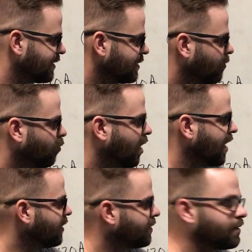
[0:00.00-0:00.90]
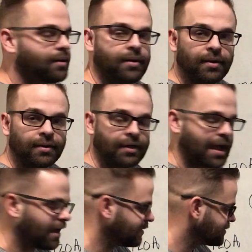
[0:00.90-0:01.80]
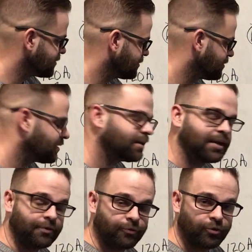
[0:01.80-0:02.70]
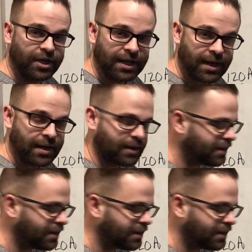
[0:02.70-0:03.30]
need a wire that in free air